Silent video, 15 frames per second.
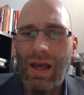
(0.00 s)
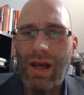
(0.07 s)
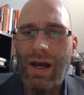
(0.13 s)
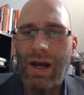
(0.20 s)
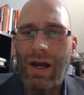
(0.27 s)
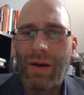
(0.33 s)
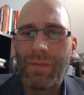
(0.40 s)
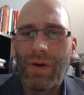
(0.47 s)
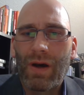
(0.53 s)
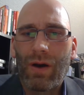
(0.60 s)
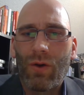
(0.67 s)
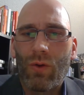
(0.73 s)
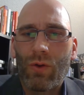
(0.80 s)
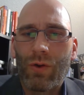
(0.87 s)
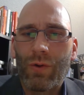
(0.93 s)

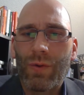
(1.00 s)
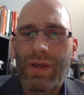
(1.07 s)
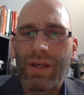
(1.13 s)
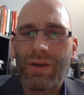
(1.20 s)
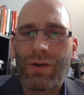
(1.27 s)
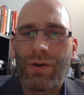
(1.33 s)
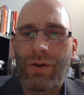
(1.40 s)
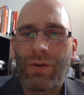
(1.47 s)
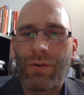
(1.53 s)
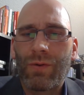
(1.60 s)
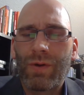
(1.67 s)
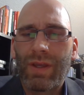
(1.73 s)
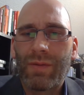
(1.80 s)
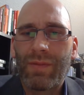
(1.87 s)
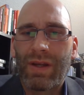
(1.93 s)
Or we can
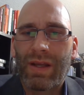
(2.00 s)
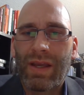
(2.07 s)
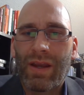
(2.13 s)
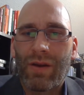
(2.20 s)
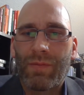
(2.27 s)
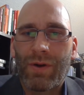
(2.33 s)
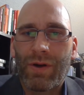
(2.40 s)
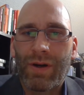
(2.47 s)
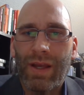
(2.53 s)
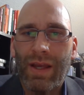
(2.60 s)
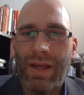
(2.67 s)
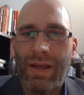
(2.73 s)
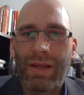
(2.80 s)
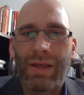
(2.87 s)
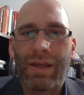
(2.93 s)
go get Medicare Part
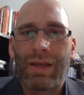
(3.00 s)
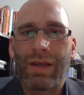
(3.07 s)
A,